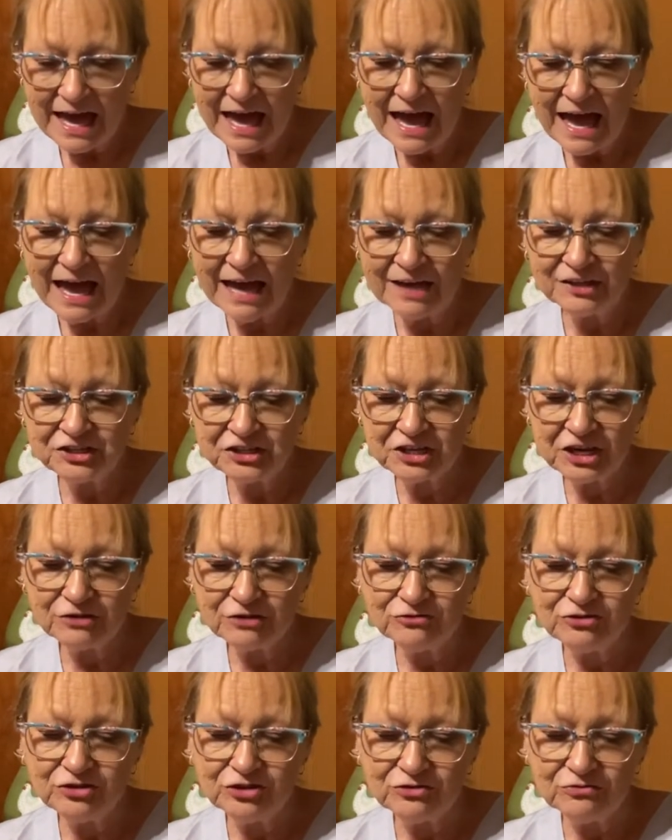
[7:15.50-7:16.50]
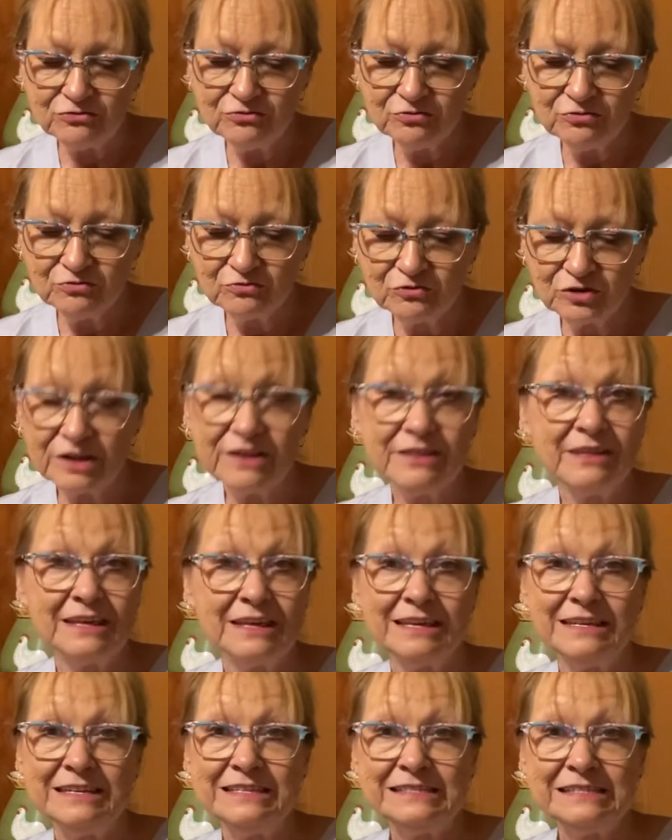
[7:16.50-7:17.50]
I showed you one of
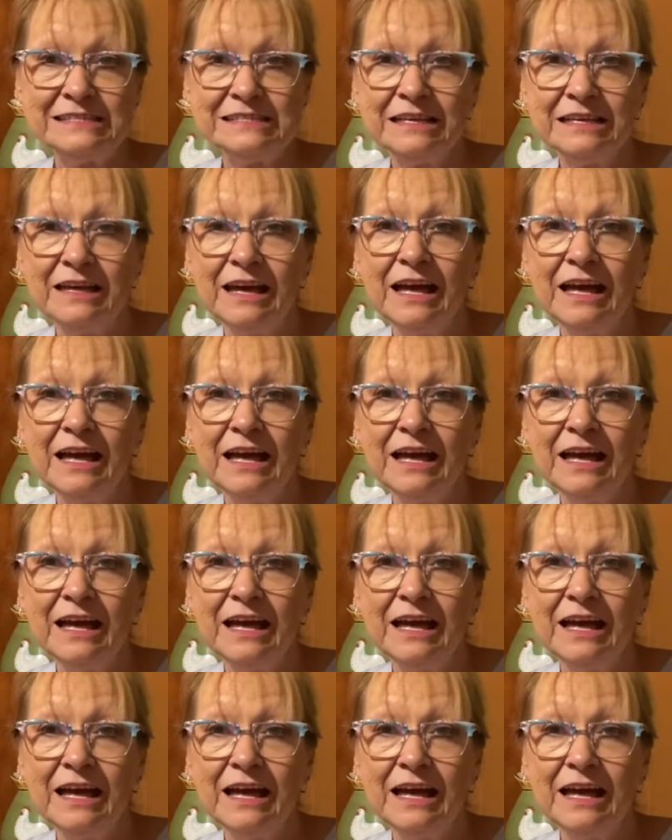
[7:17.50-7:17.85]
these.